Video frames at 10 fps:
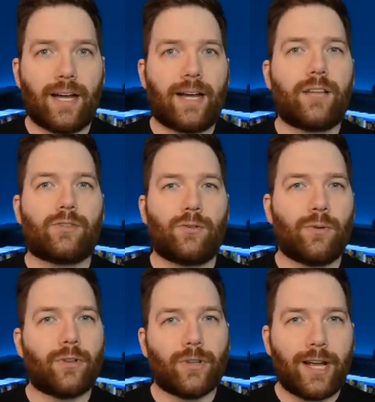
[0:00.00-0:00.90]
guys
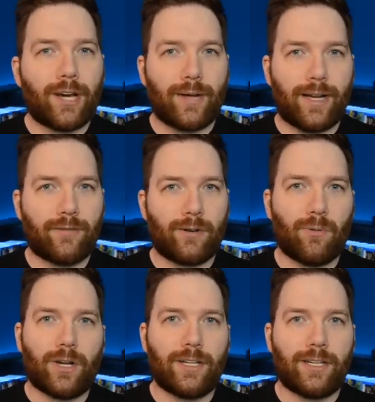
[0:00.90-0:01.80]
who glare at
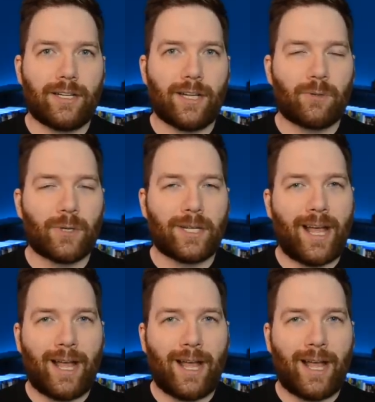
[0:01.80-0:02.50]
everyone and get really